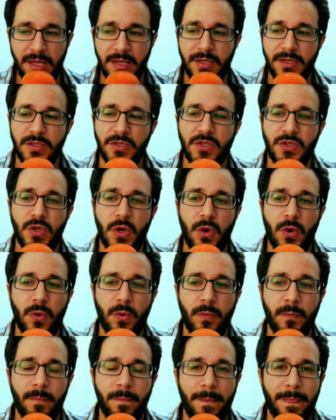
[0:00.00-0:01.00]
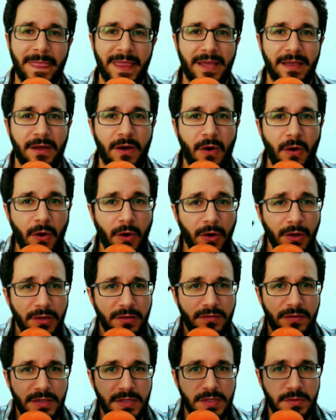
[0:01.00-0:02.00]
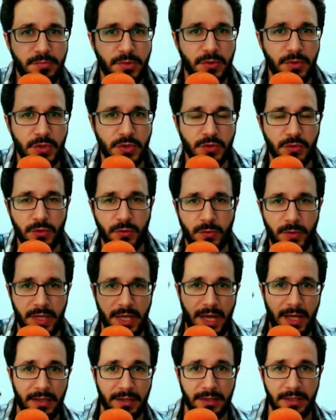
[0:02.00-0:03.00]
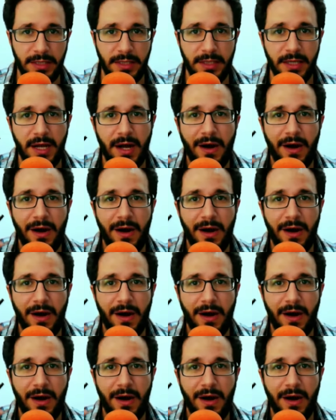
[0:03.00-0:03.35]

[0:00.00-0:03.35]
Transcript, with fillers: So all of the spiritual reality